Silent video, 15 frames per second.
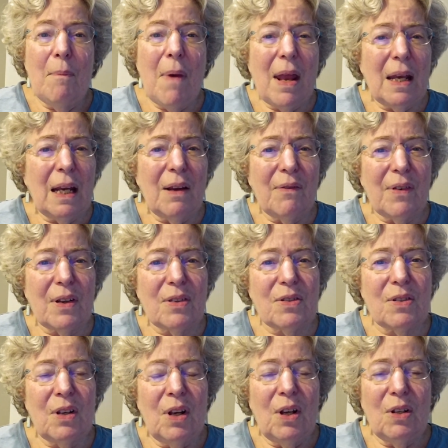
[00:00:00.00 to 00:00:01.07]
Many of
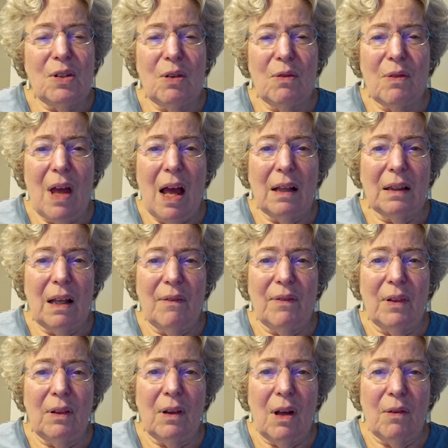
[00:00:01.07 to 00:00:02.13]
us do that
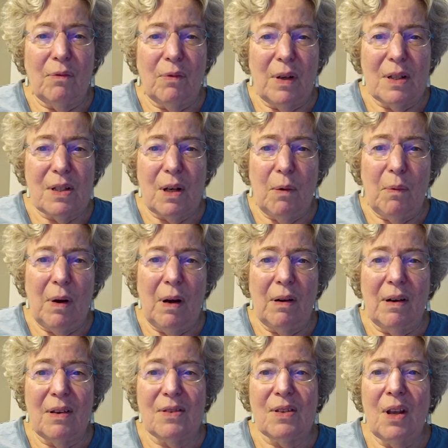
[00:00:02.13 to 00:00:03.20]
level of risk
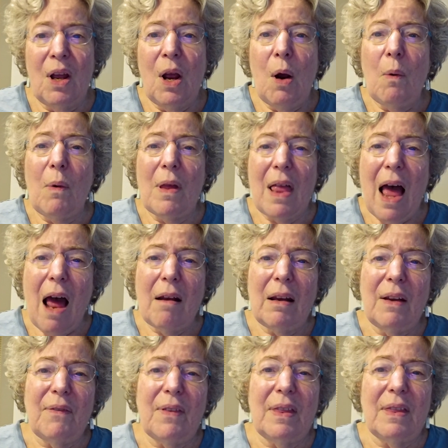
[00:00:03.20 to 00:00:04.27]
awareness without
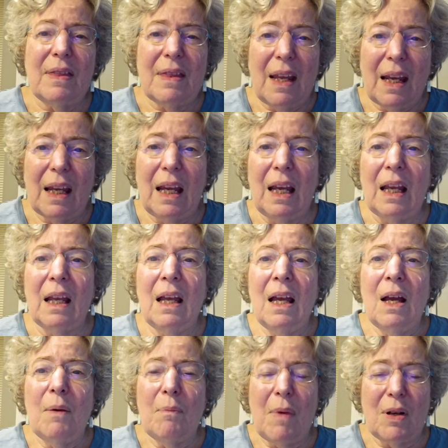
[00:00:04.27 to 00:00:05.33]
even thinking
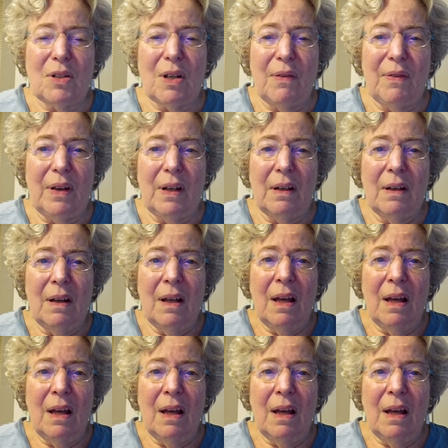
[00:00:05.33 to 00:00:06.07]
much of it.